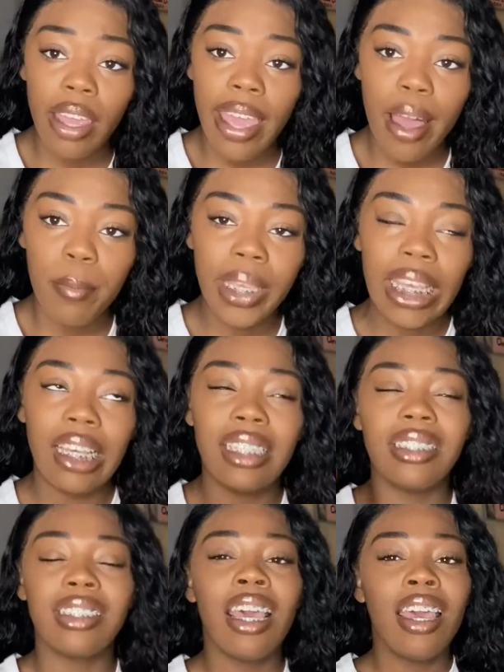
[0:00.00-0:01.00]
because
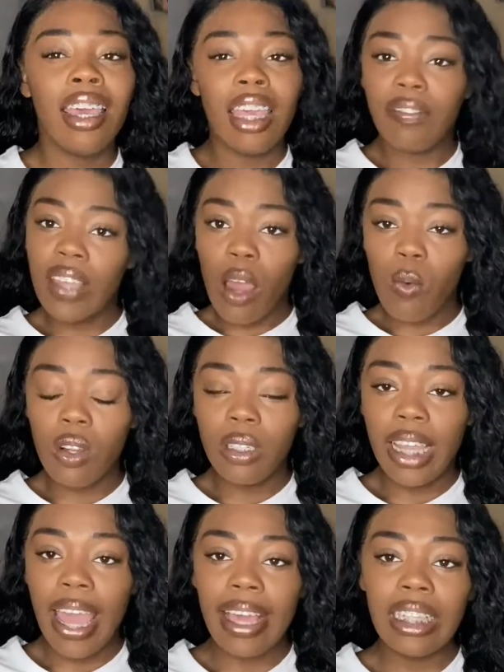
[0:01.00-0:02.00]
if y'all want that, I
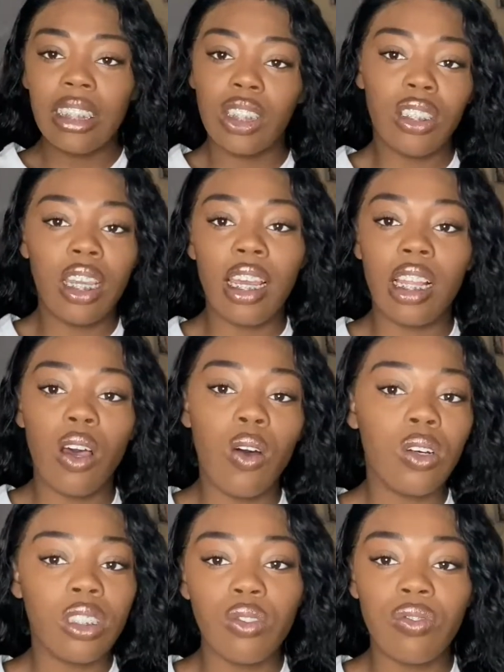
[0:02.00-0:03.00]
can just show y'all a whole new
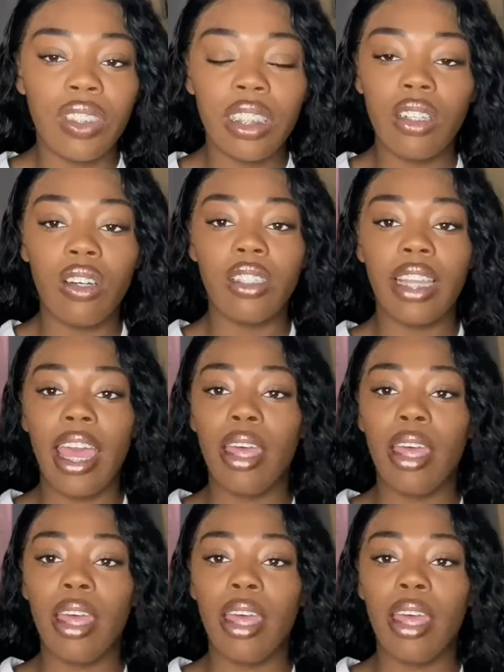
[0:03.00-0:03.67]
video on that.